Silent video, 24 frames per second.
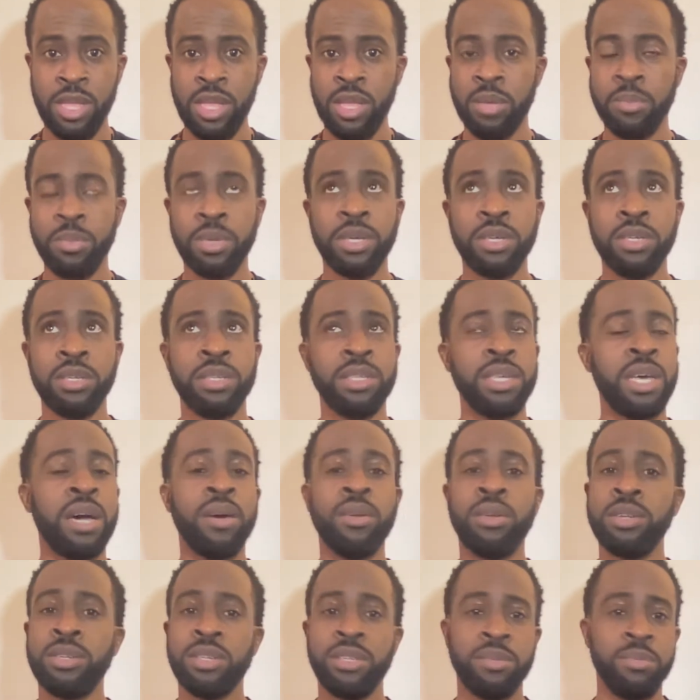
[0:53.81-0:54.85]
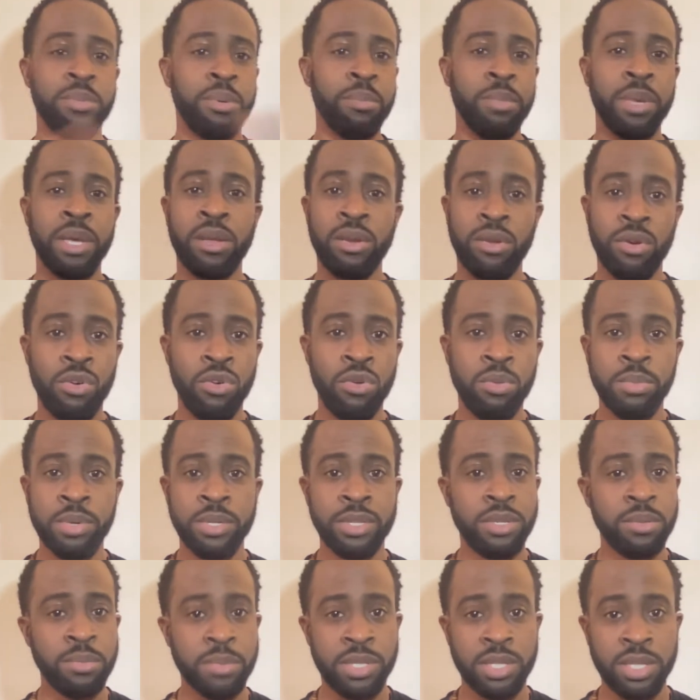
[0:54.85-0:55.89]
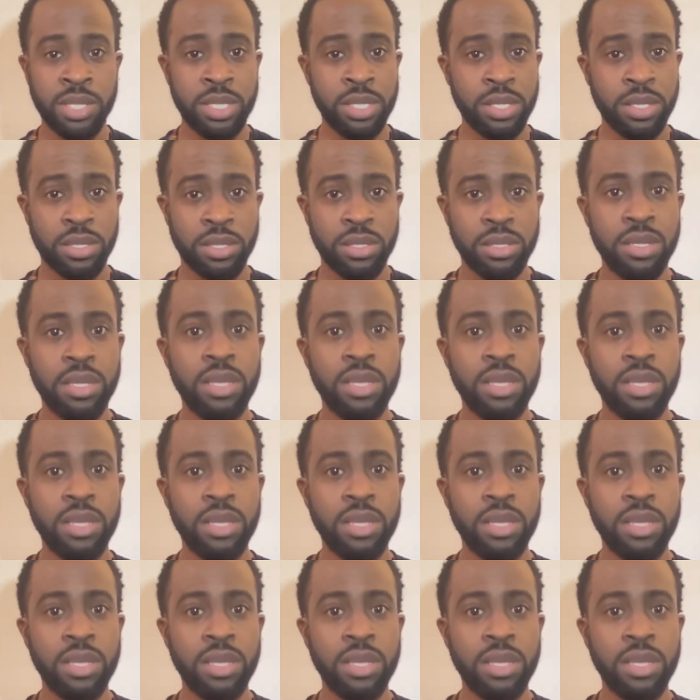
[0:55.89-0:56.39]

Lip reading: because I would have just been making a whole bunch of mistakes.